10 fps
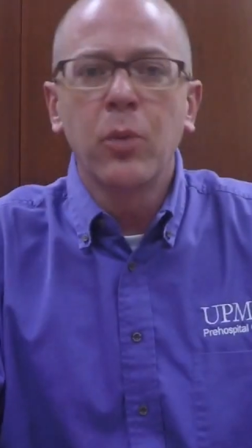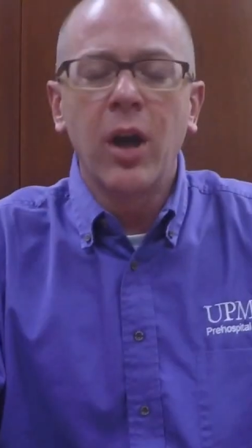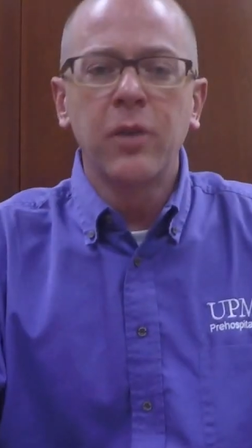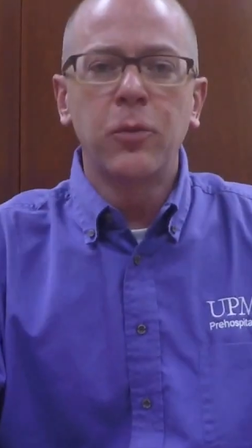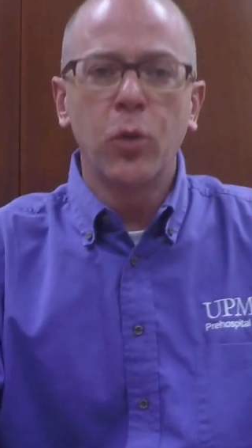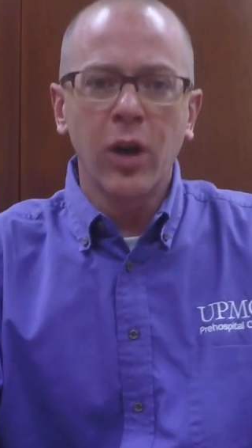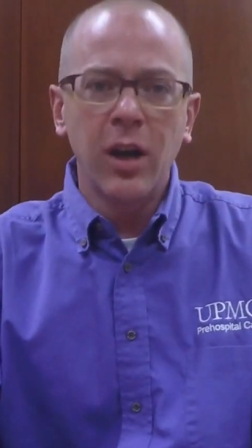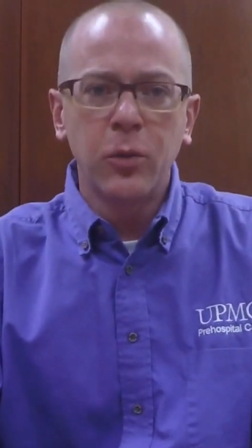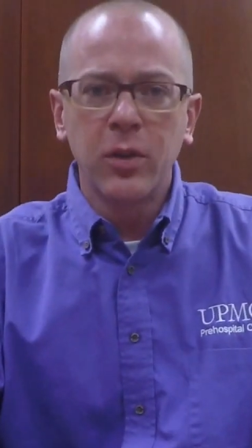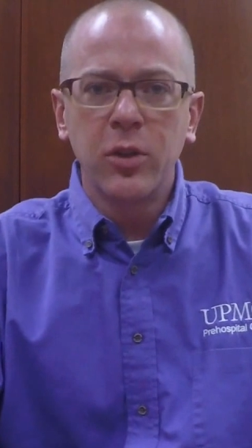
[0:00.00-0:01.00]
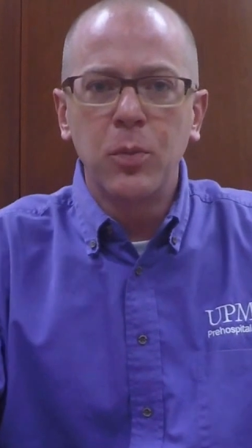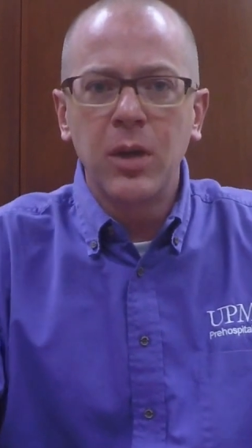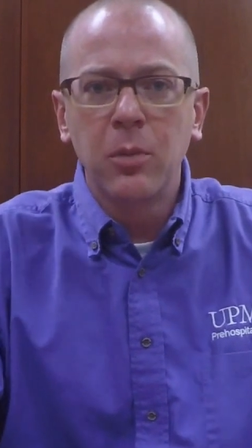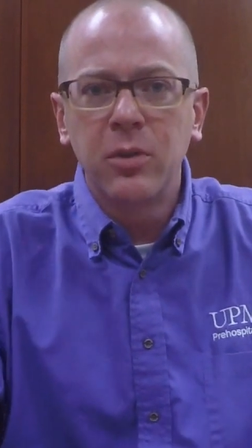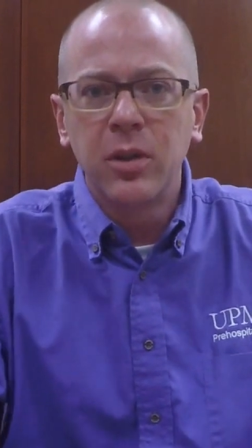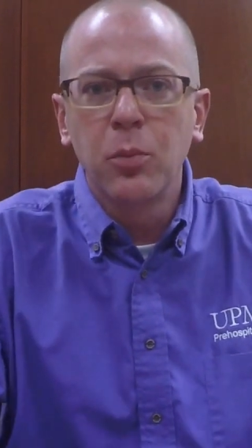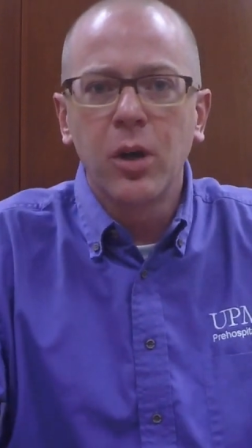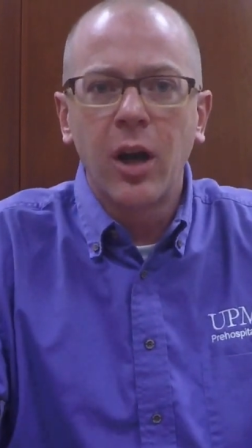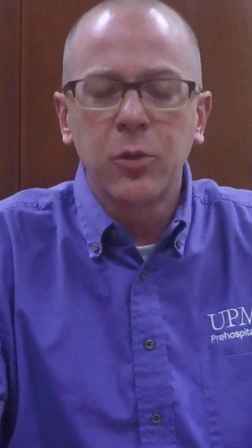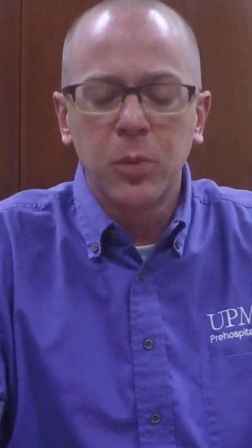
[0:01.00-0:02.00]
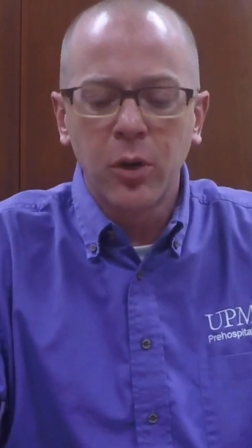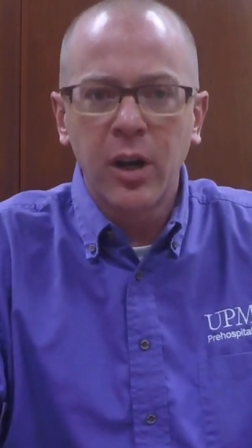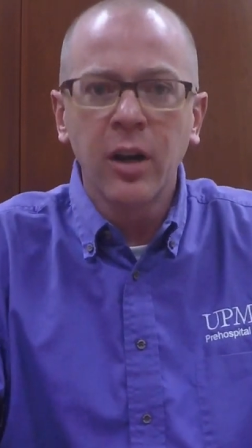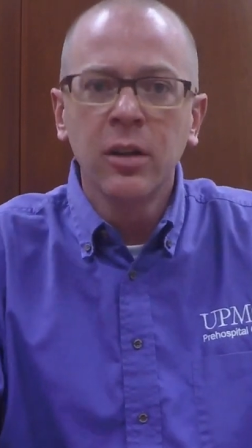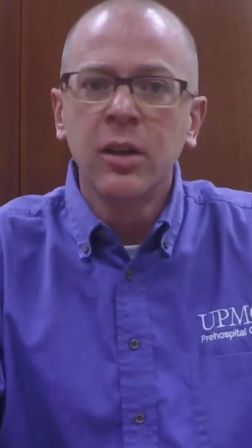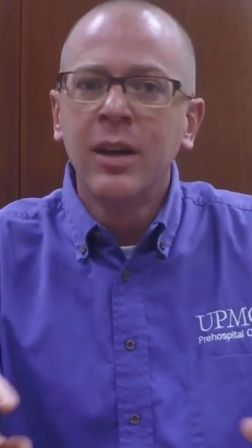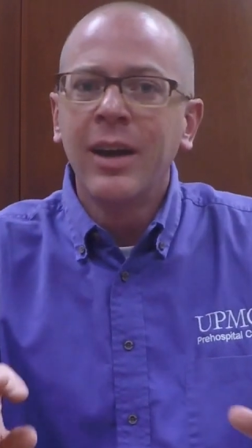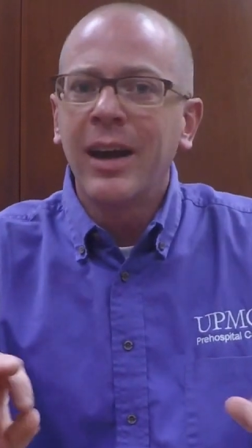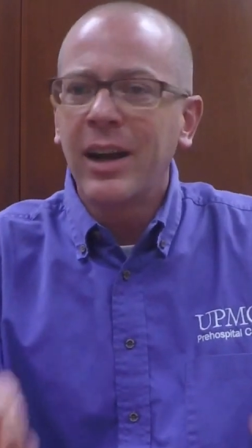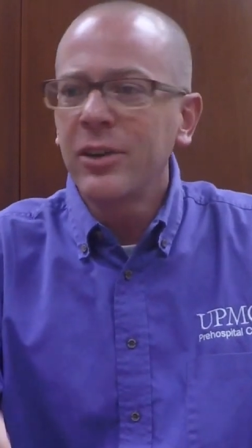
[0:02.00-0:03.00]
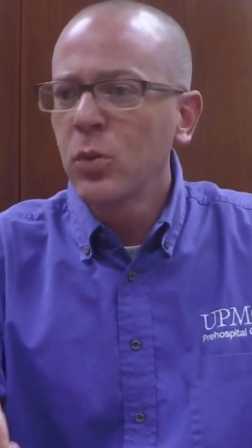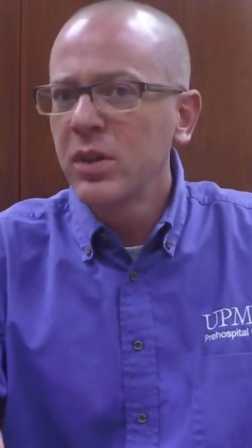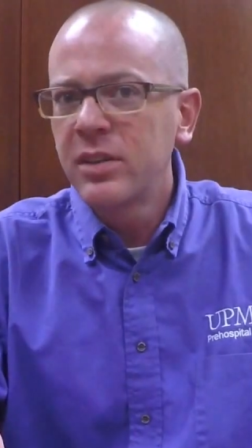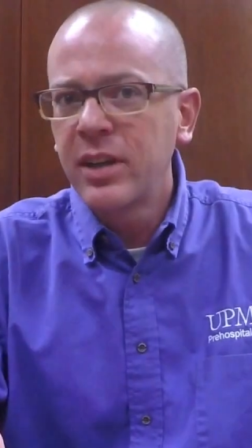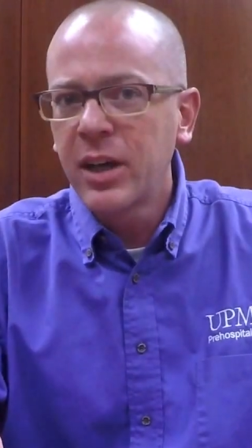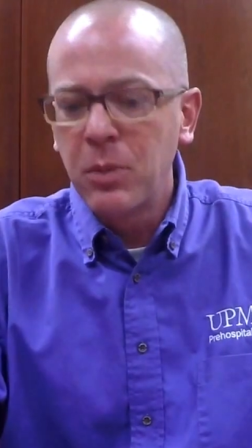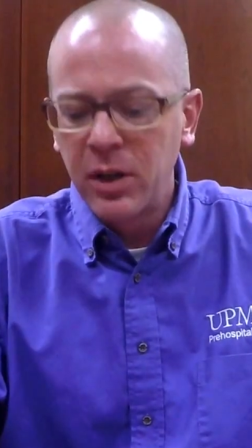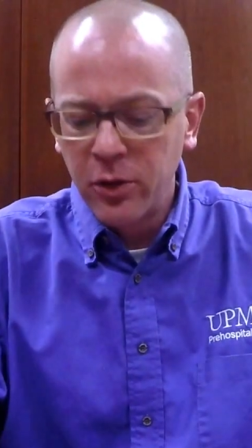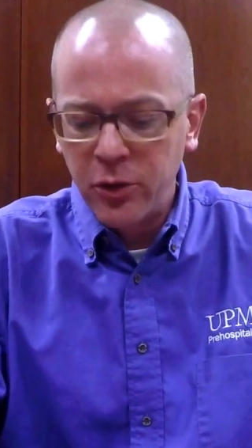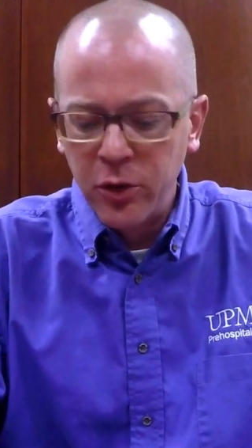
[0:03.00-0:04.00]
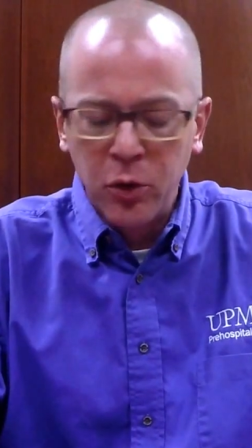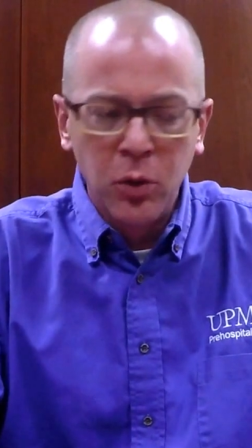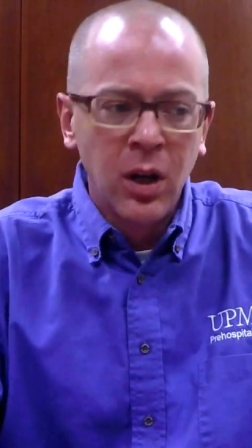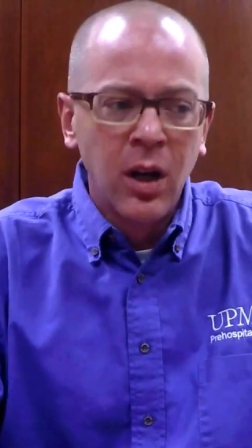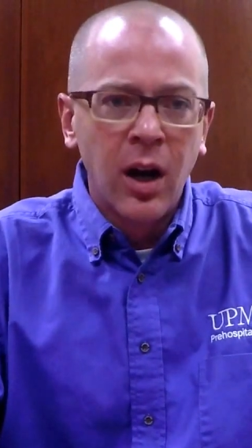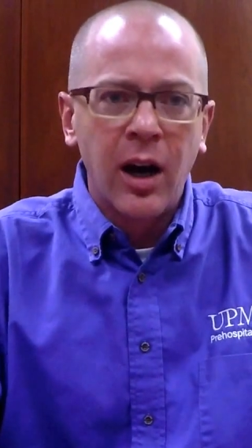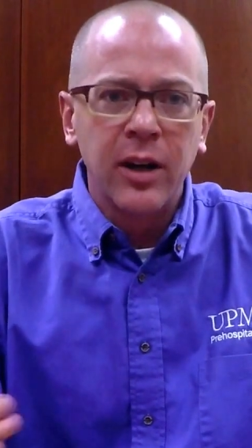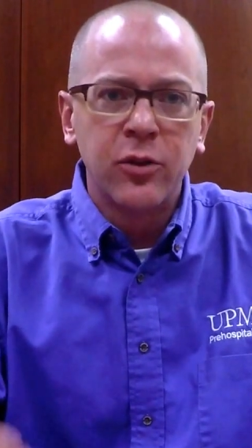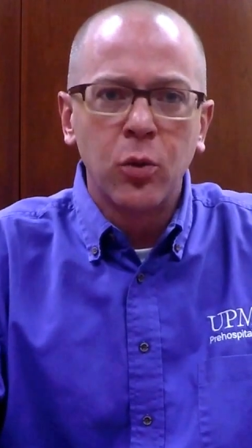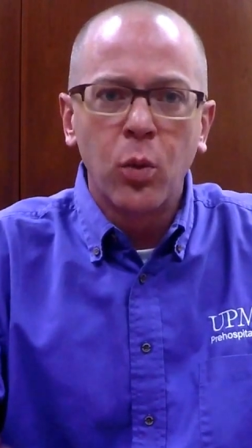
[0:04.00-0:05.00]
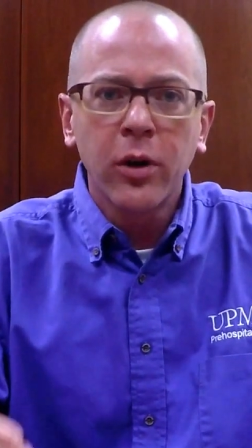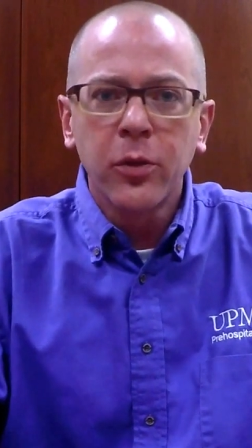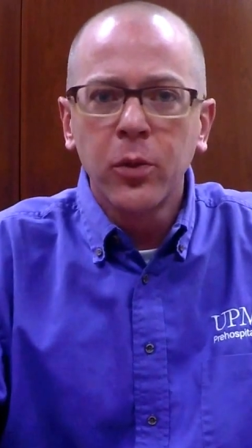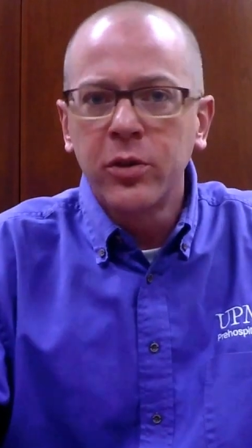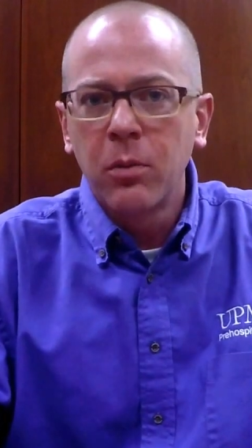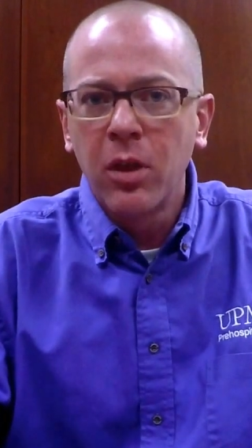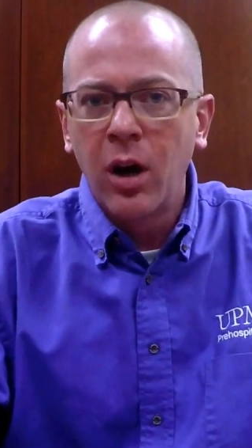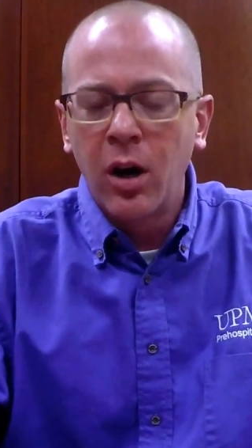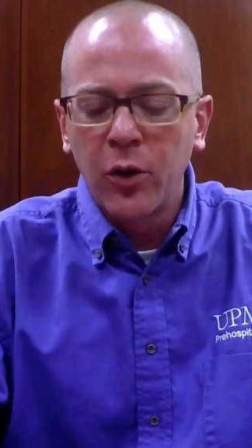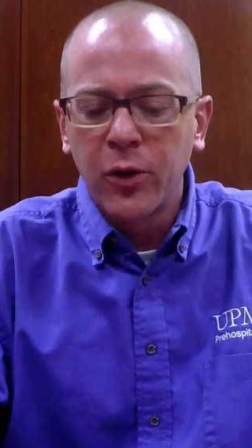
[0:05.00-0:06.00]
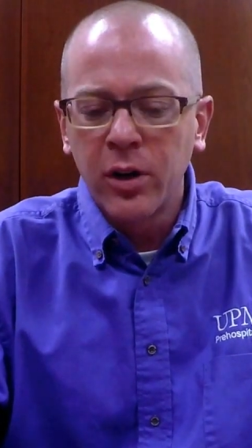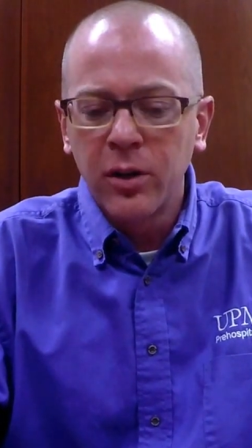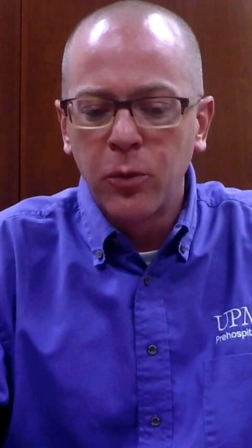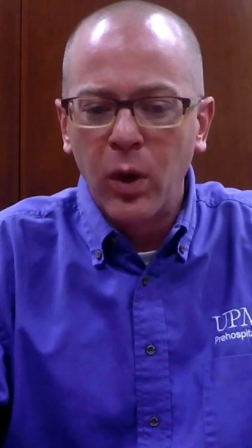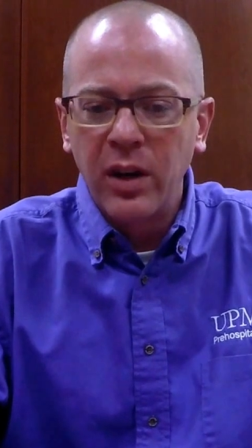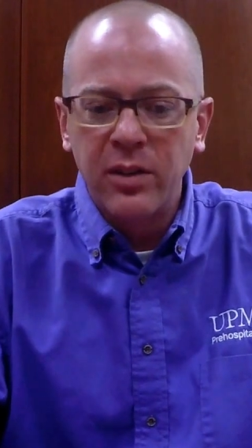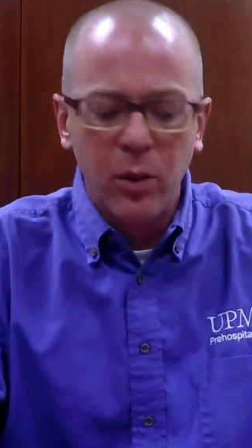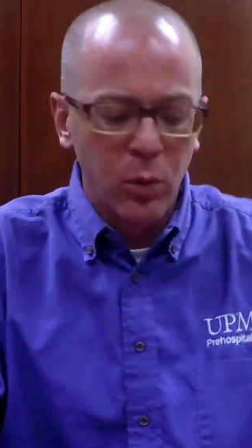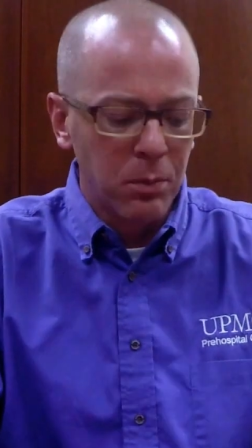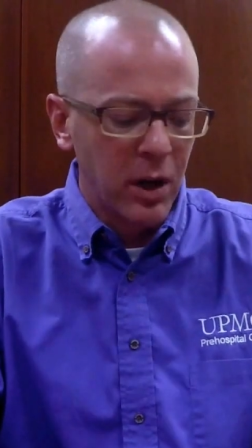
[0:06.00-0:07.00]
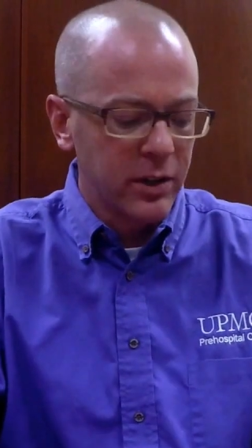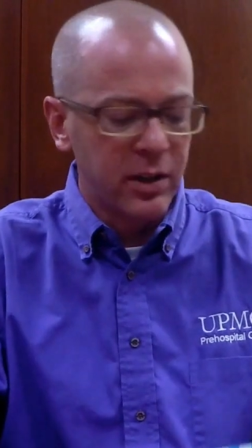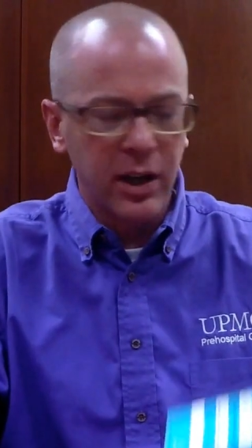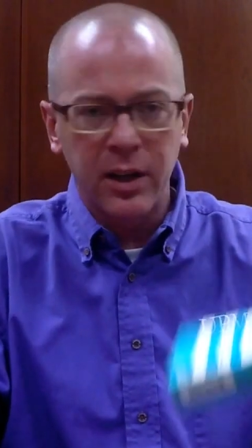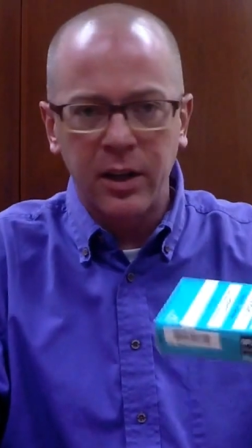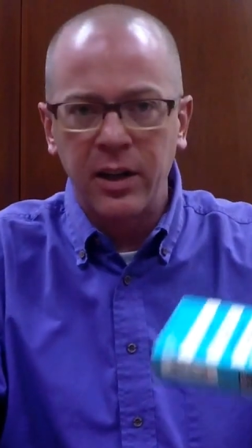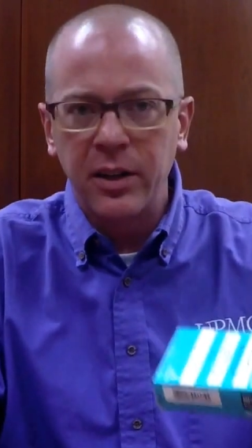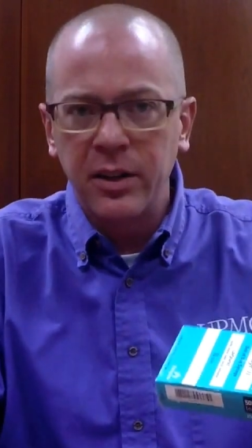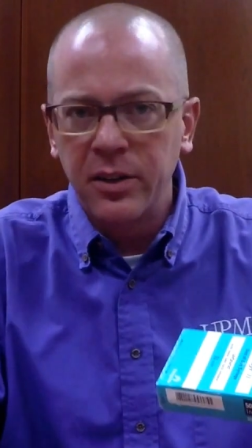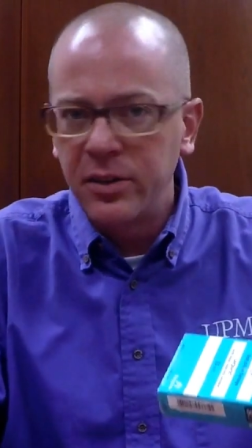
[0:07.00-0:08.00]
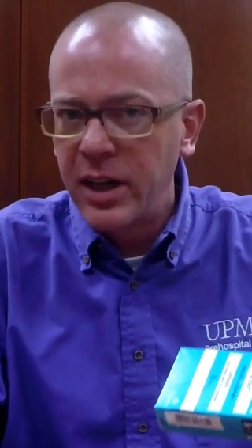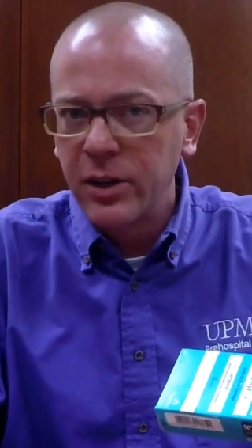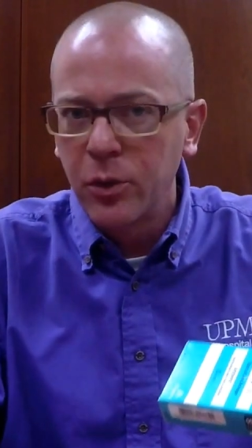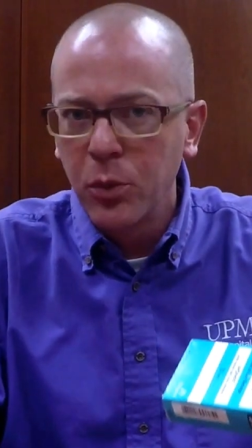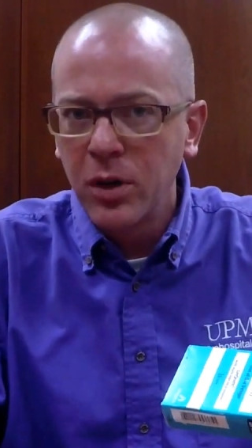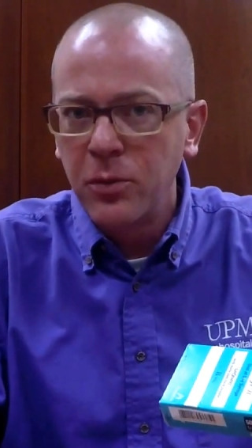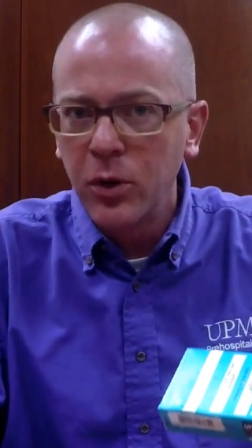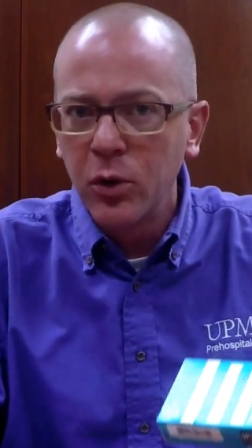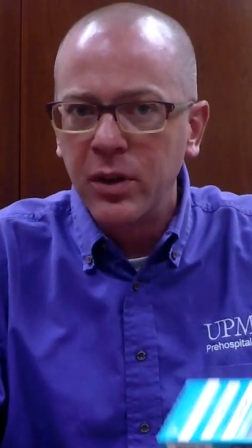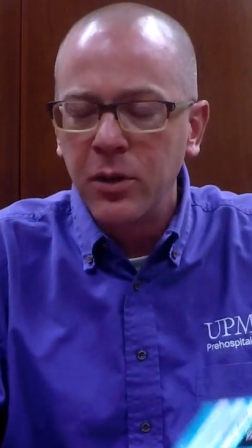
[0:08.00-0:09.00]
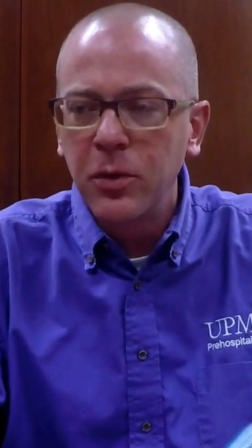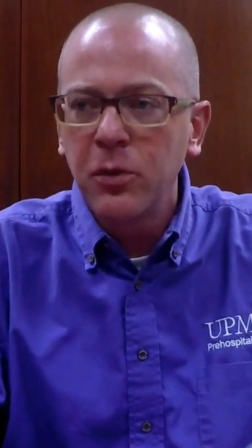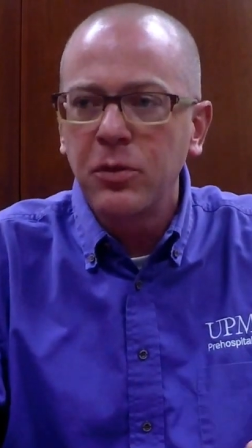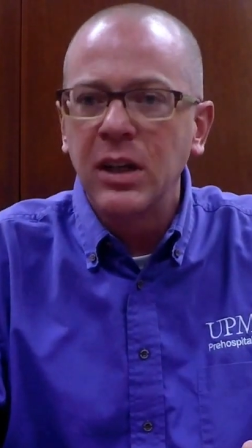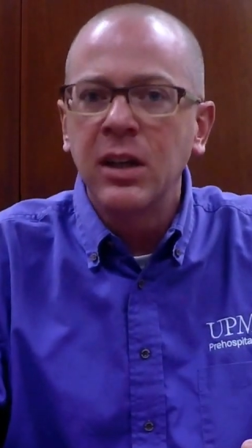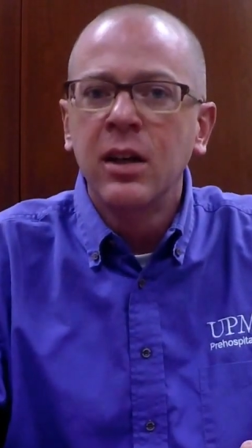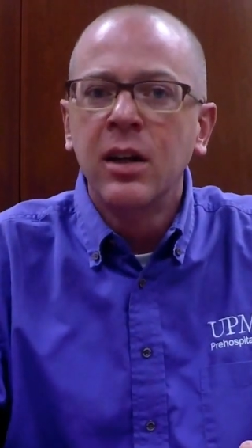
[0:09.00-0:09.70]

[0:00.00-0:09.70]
Brian Fulgraff with UPMC Prehospital Care, and I just wanted to take a minute or two to work through some of the alternative ways that we might take a standard pre-filled D50